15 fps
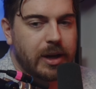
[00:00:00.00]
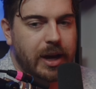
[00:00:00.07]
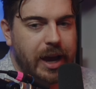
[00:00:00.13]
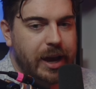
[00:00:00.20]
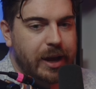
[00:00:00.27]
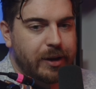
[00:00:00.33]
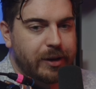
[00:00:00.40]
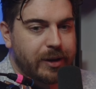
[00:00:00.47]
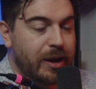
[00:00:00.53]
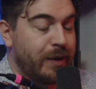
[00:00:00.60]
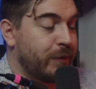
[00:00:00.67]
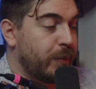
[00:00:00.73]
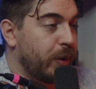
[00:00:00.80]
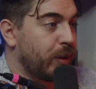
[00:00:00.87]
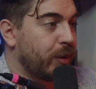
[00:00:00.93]
And, uh, and for
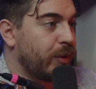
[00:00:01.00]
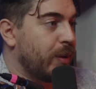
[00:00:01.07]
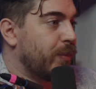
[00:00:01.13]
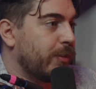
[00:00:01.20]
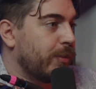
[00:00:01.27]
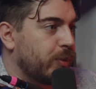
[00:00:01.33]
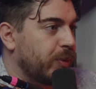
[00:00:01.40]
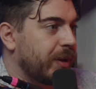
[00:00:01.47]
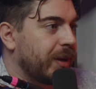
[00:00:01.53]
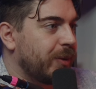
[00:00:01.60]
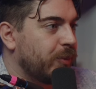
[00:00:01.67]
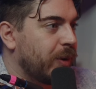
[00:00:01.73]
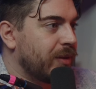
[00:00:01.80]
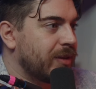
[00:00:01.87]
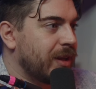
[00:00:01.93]
both of them, probably
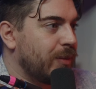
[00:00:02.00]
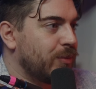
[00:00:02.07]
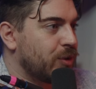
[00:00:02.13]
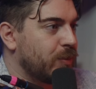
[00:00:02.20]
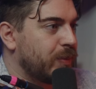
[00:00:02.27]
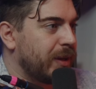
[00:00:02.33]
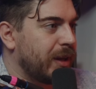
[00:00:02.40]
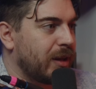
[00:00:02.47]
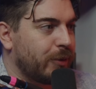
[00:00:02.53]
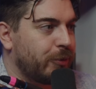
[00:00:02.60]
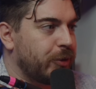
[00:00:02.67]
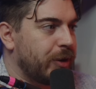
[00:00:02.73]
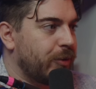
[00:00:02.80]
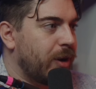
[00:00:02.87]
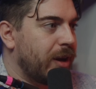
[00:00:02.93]
one team should be getting a
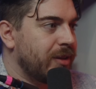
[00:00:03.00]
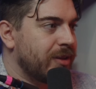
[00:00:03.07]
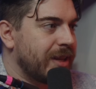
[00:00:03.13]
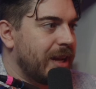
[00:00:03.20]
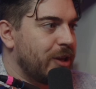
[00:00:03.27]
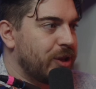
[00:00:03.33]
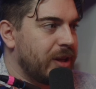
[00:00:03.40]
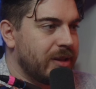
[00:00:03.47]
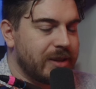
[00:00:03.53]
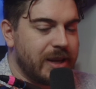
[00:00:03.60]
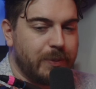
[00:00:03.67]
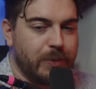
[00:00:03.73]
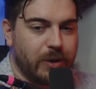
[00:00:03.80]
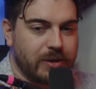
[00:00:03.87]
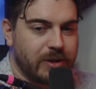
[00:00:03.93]
free ride in CAG and
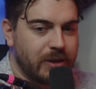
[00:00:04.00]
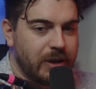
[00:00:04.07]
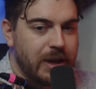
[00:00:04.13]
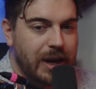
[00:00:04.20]
Sandbox.